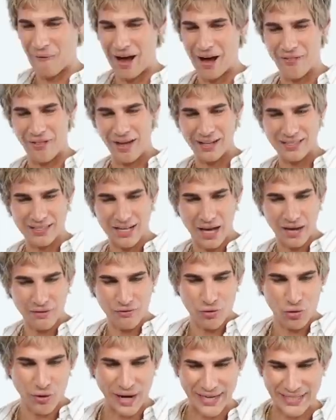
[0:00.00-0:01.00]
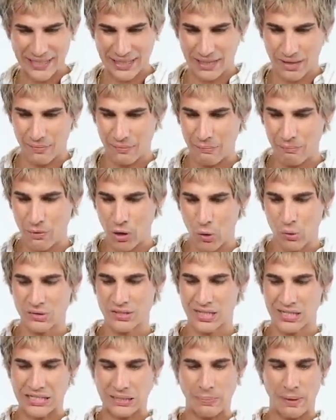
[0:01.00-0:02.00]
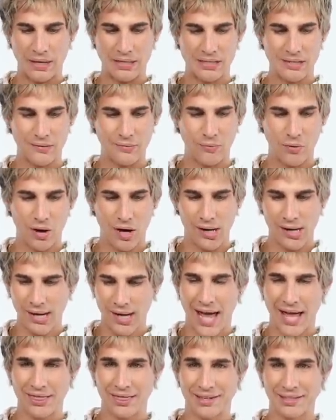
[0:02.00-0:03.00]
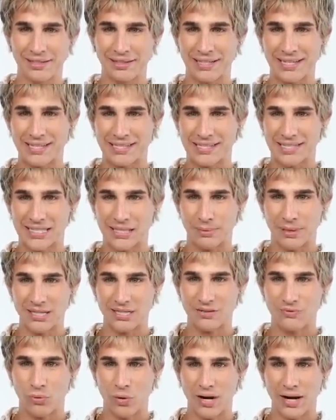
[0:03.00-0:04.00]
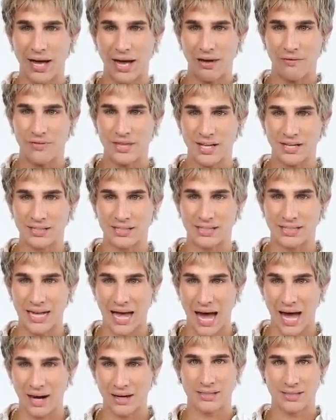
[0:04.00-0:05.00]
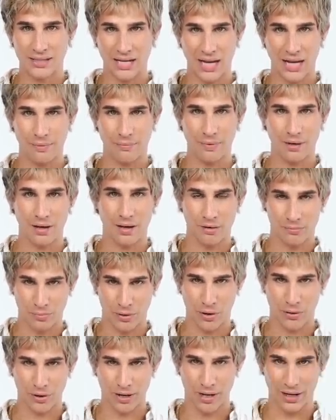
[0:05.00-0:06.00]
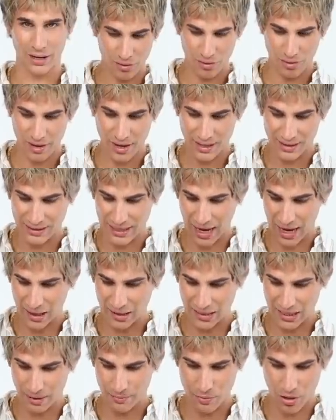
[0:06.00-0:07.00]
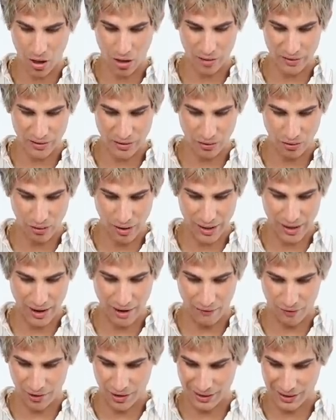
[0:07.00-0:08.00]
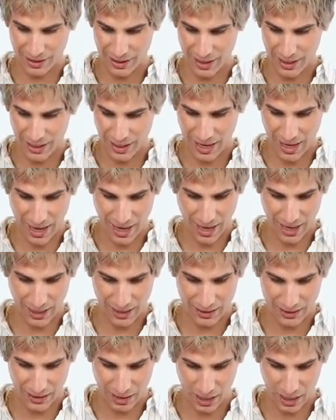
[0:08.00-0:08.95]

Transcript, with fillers: Wow, that's kind of crazy that the most expensive one and the least expensive one have the exact same component. The exact same nozzle and everything, and